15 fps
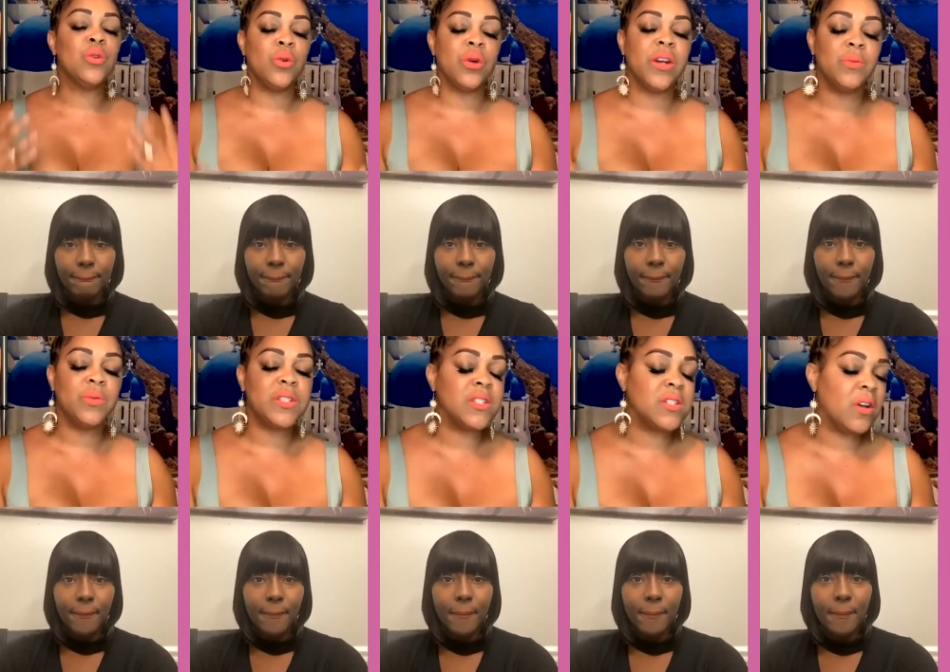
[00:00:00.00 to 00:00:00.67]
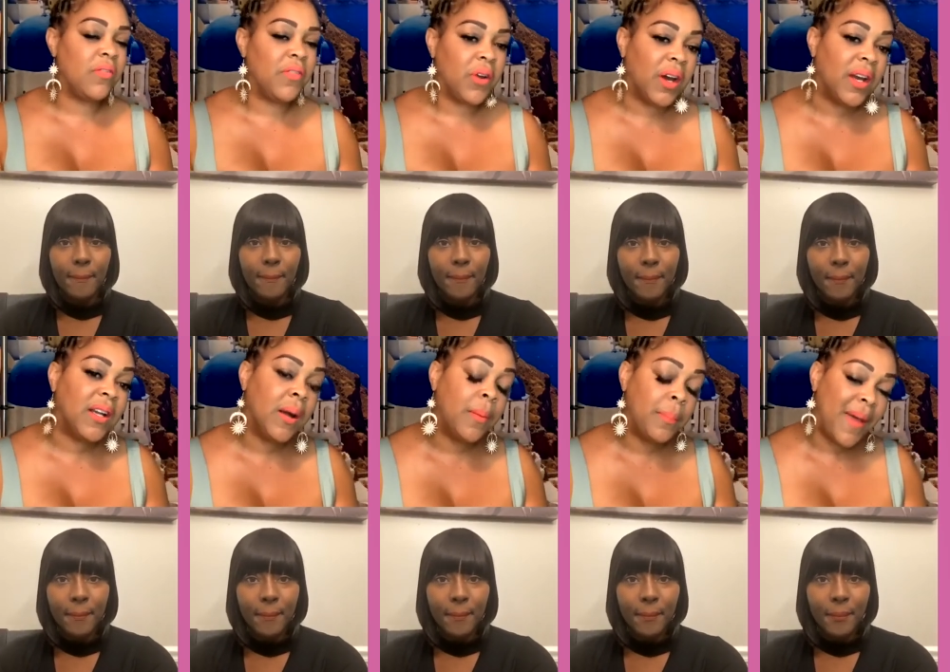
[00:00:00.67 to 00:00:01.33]
Speaker 1: was so very
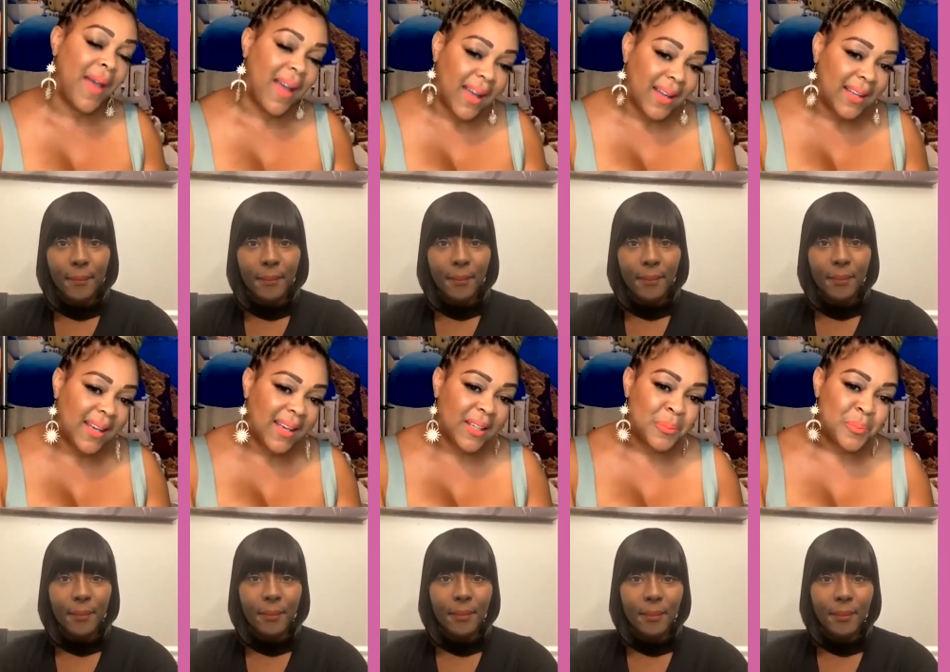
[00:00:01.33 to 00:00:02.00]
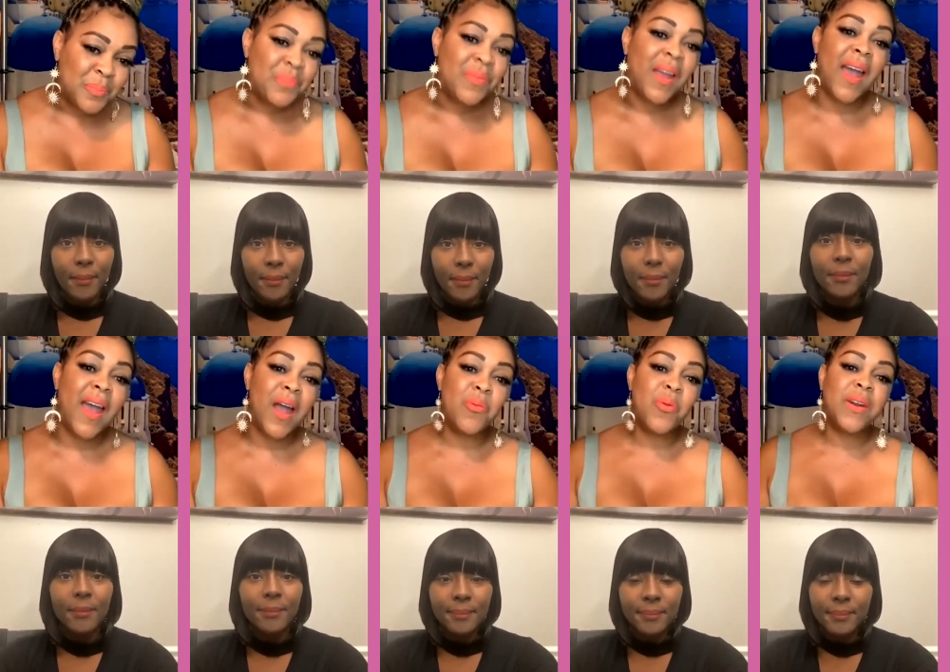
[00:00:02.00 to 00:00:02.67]
compelling. And when I
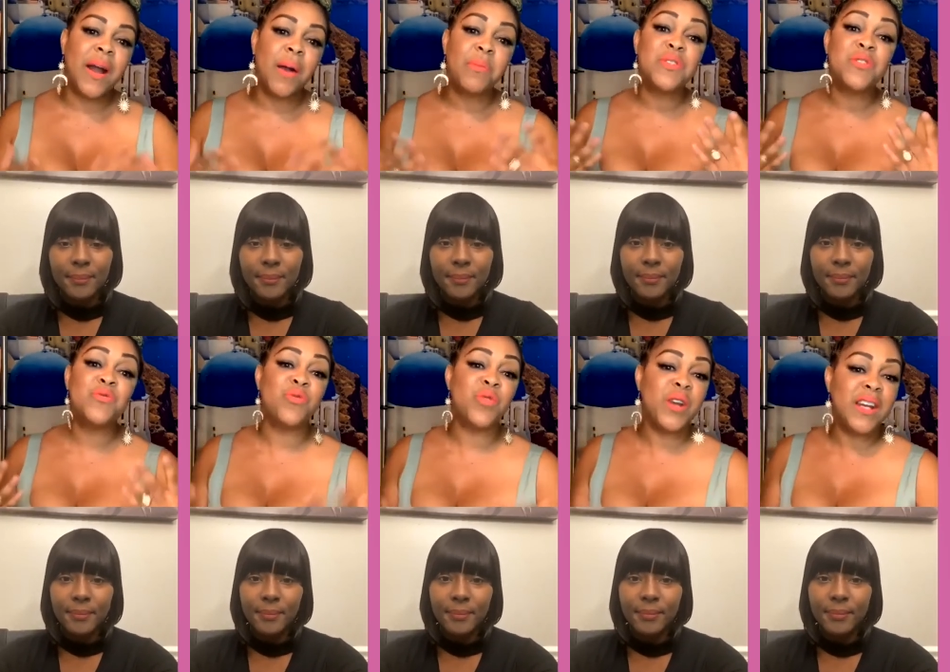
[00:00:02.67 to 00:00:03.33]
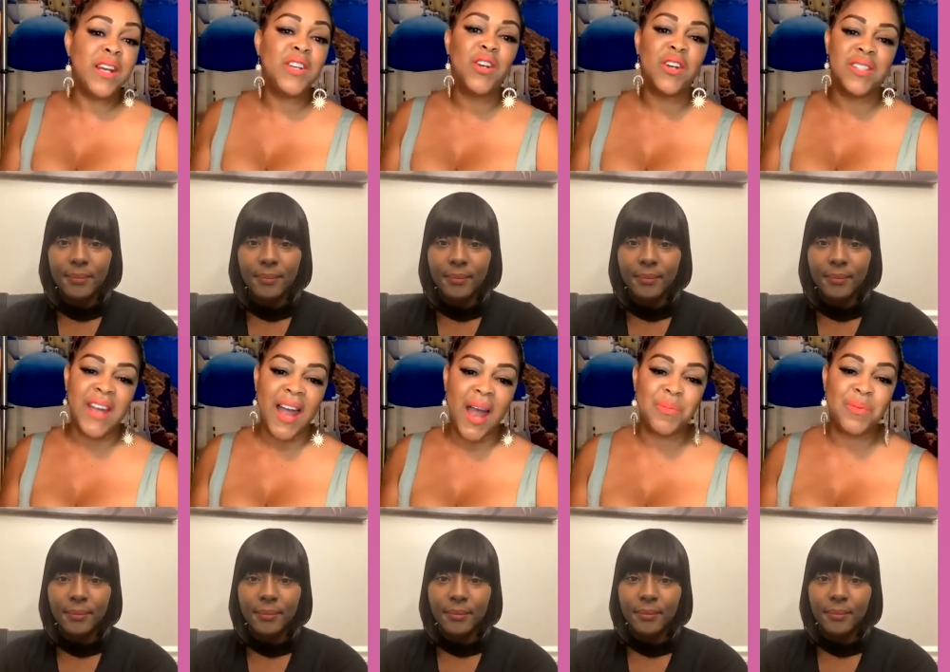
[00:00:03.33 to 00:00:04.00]
was reading your chapter,
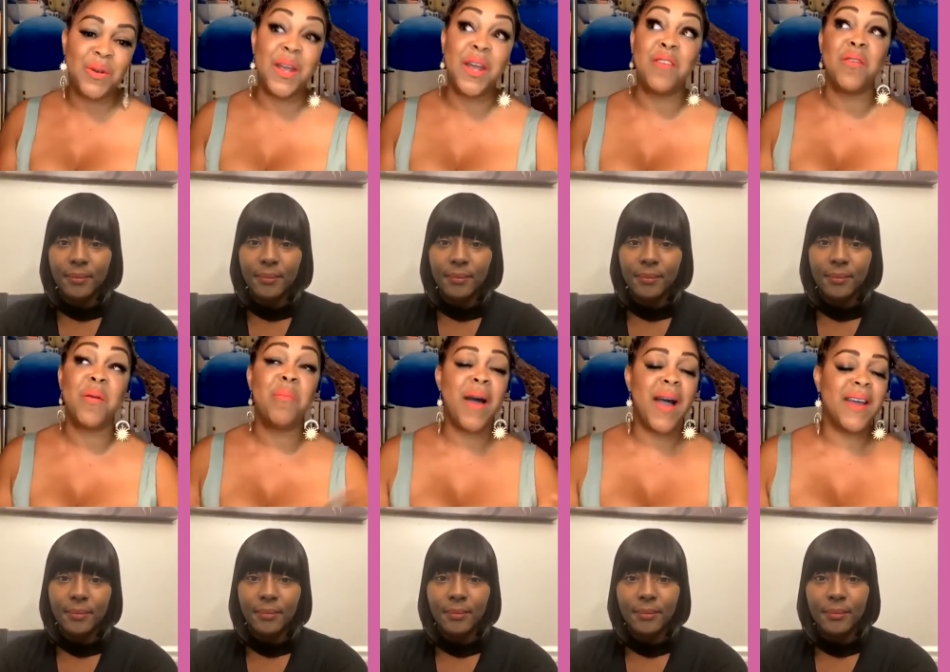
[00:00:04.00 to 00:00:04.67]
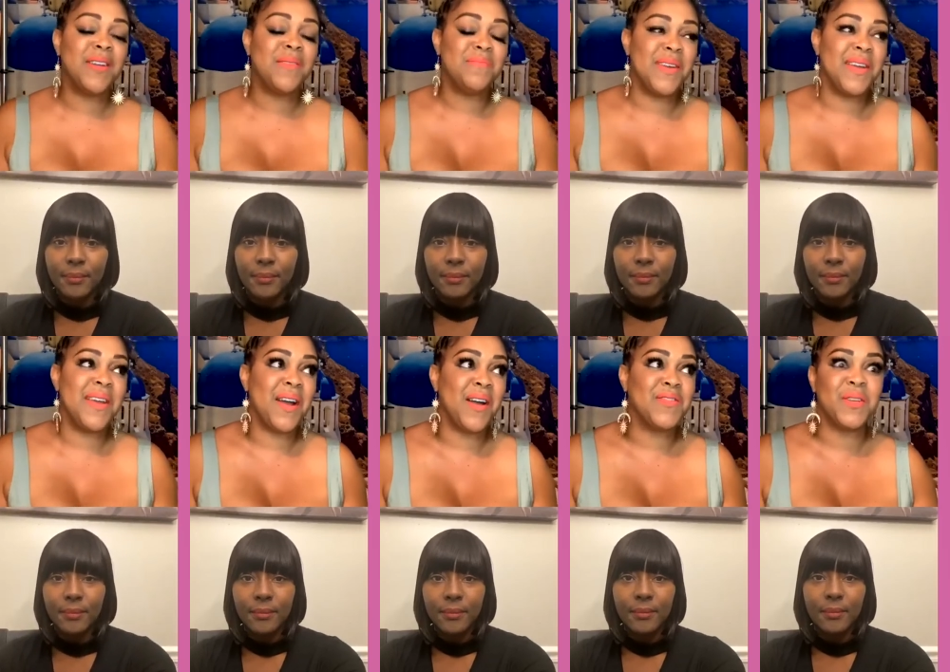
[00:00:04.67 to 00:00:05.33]
it reminded me of some
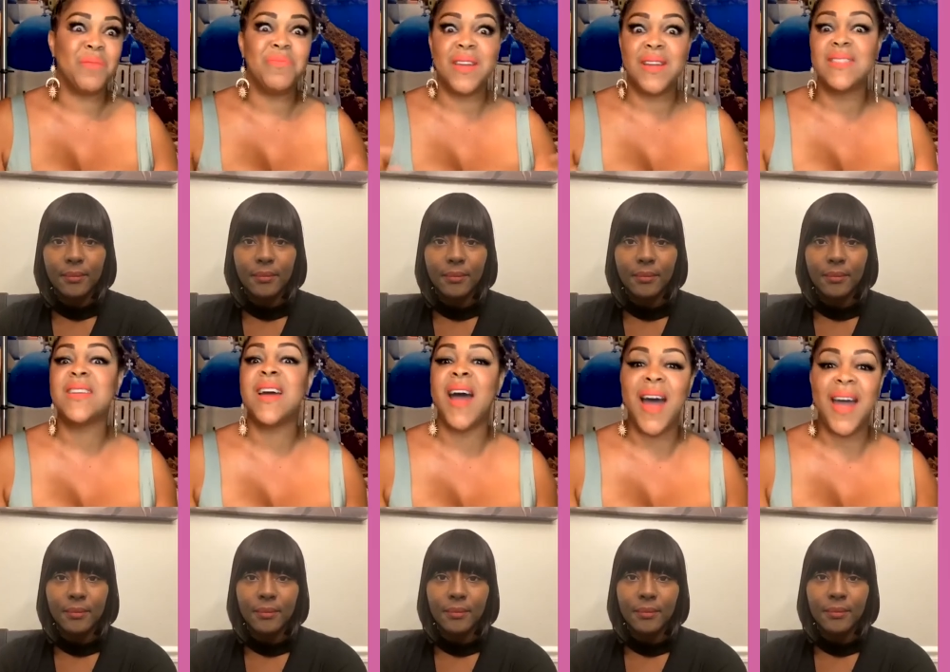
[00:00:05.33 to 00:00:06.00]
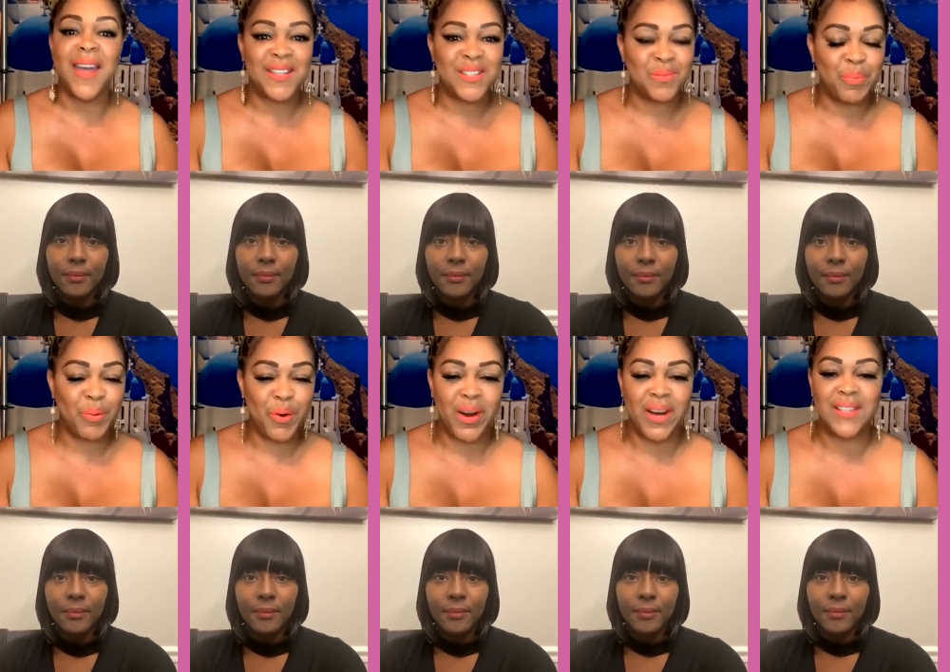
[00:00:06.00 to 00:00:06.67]
things that I experienced.
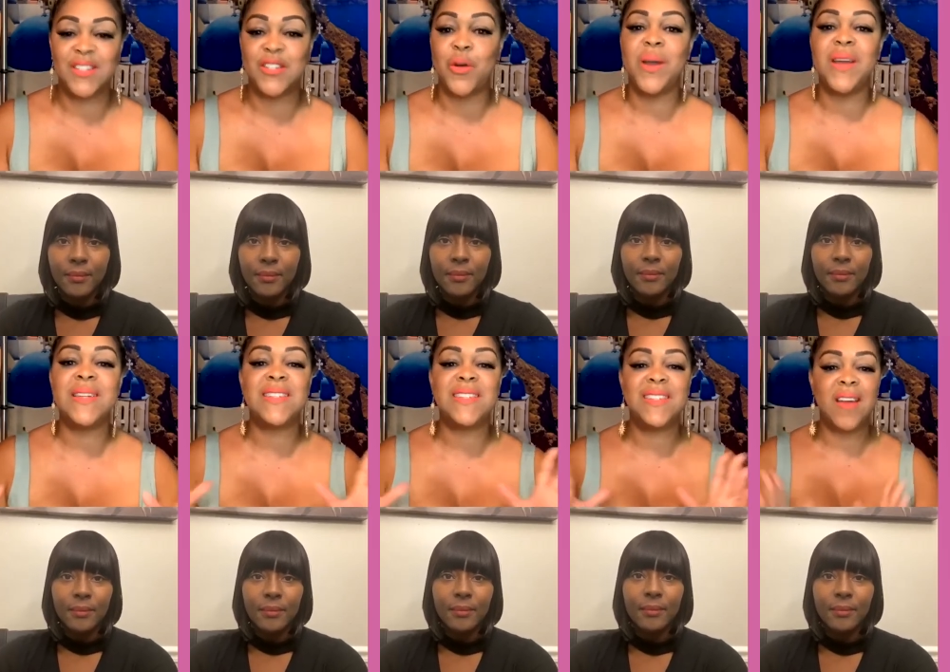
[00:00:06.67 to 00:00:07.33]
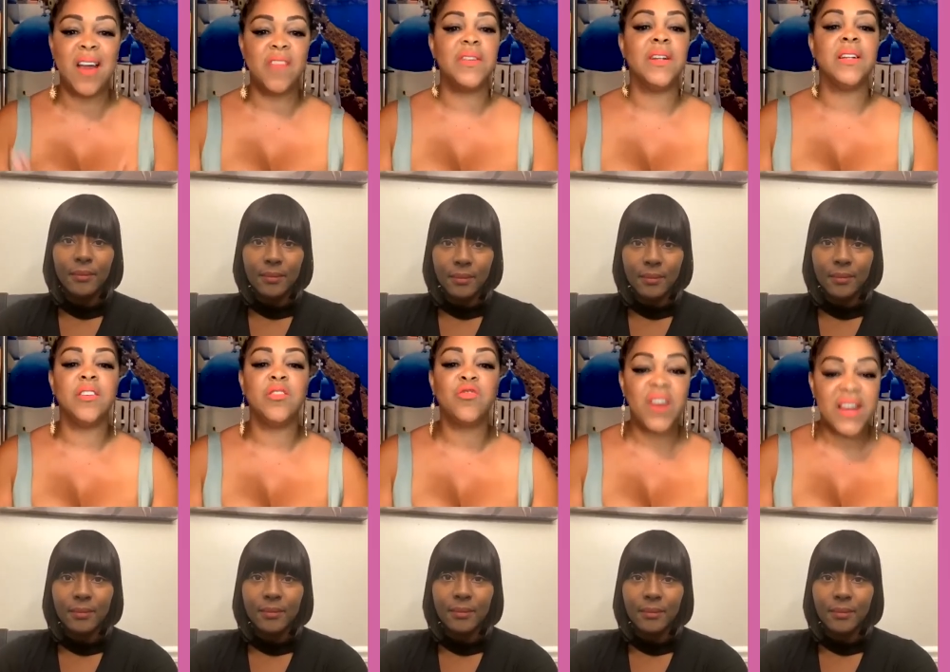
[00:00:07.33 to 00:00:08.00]
So it definitely
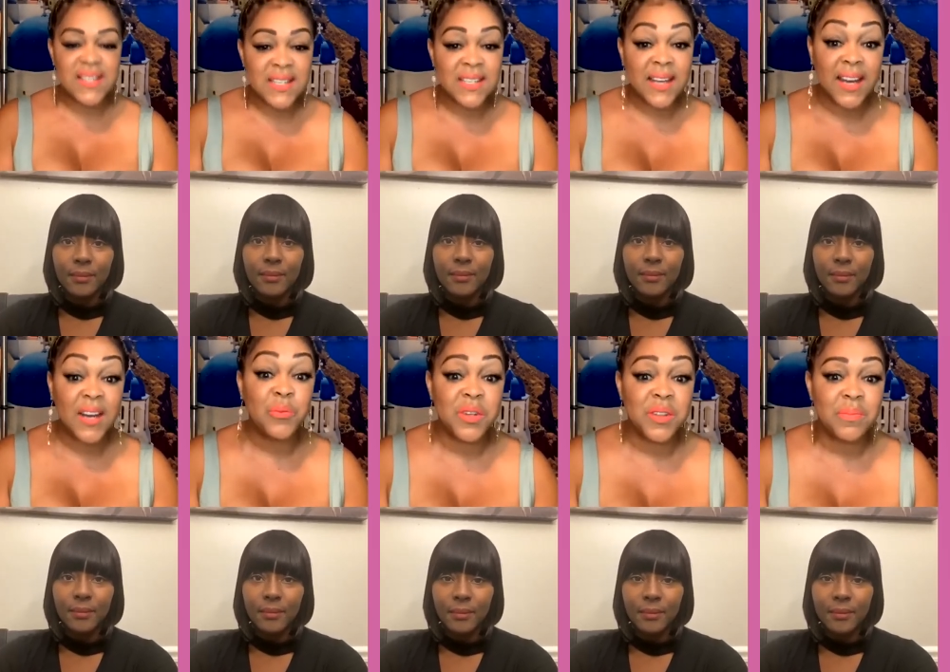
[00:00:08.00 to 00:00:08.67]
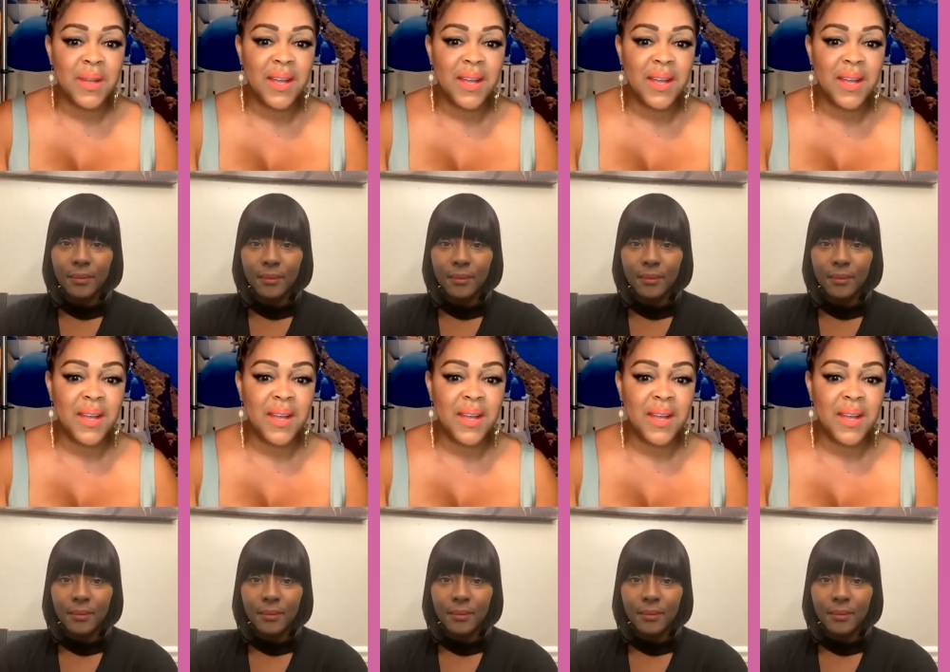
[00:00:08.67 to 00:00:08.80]
resonated with me.